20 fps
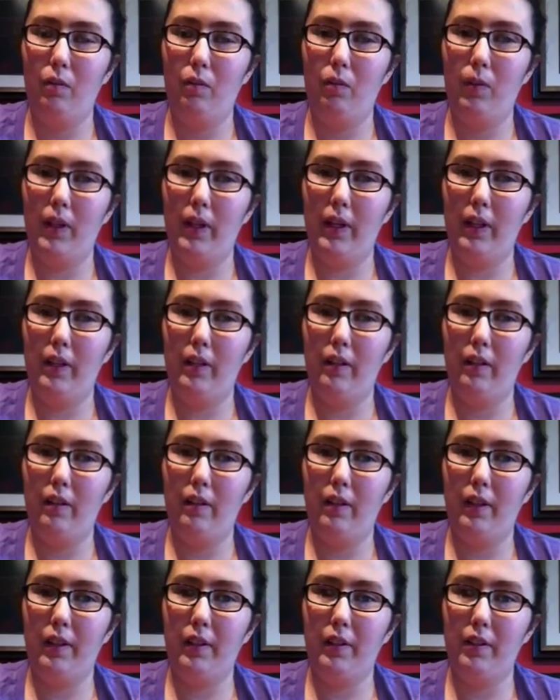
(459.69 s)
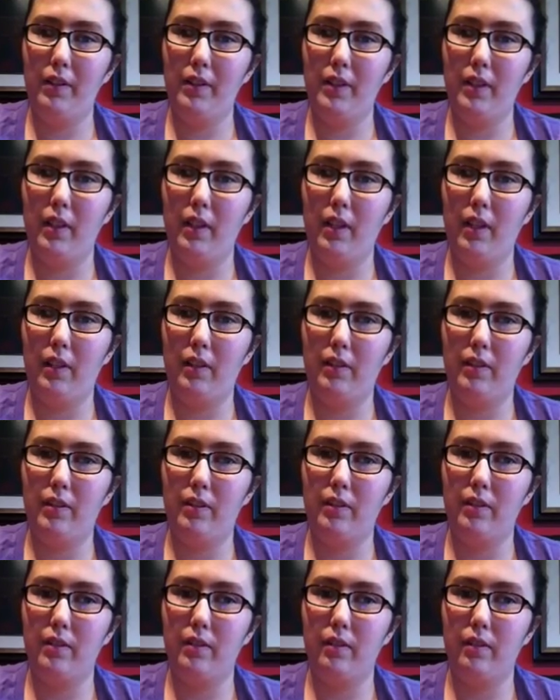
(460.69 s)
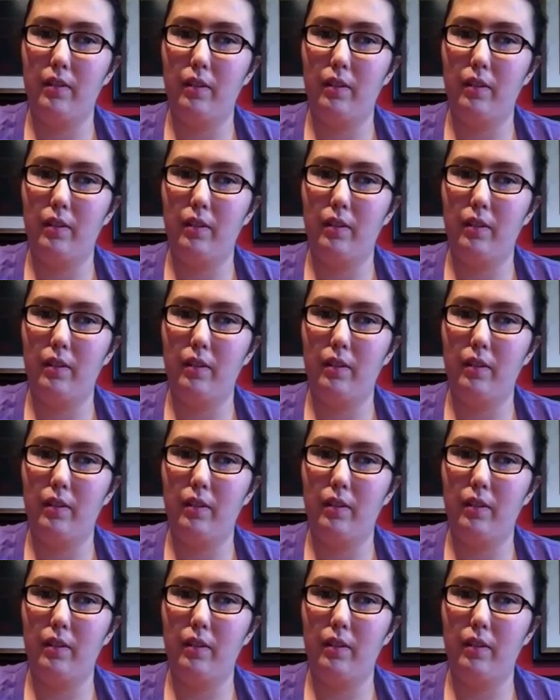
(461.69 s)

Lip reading: when the curse hits,